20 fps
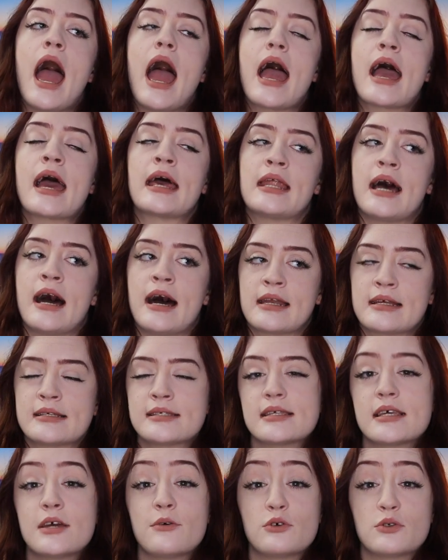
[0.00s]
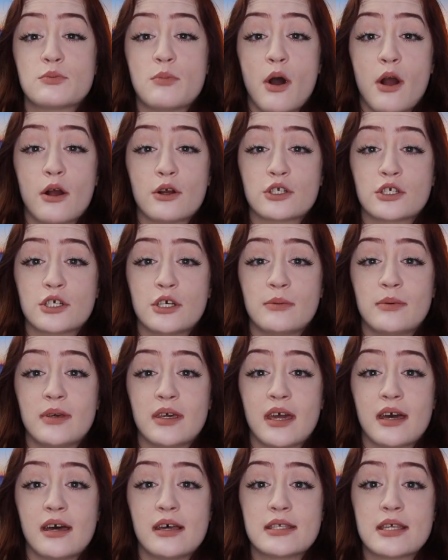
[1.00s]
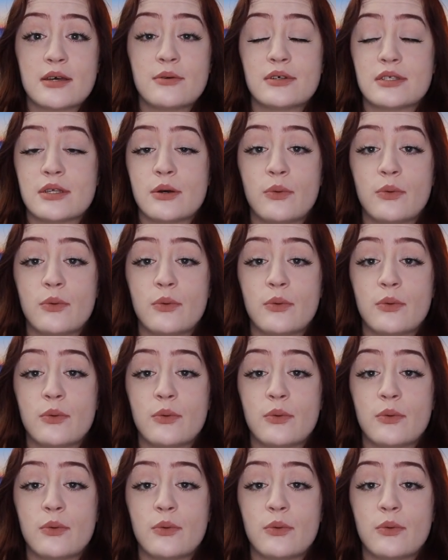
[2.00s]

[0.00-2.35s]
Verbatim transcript: and honestly, it was partially because it was